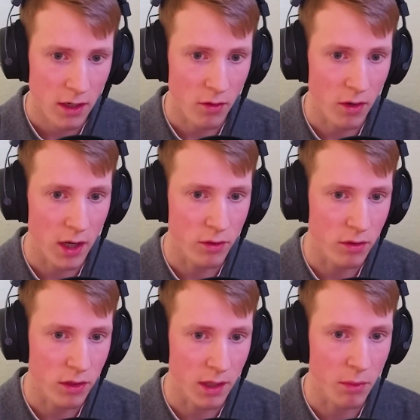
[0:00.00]
Or how do you
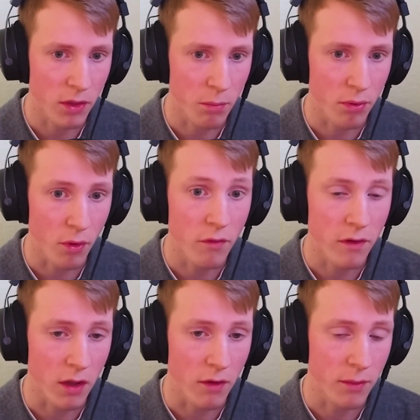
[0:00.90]
think about the
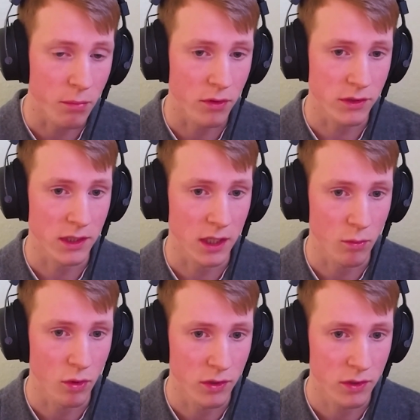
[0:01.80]
profile of the person that you
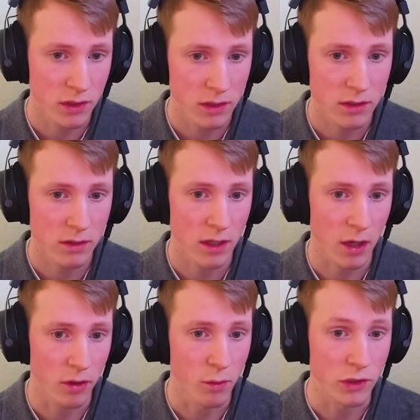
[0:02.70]
would,
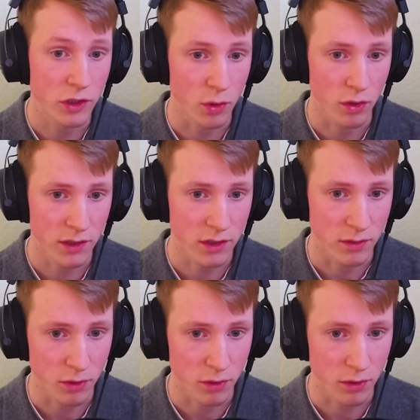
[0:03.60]
how you would source this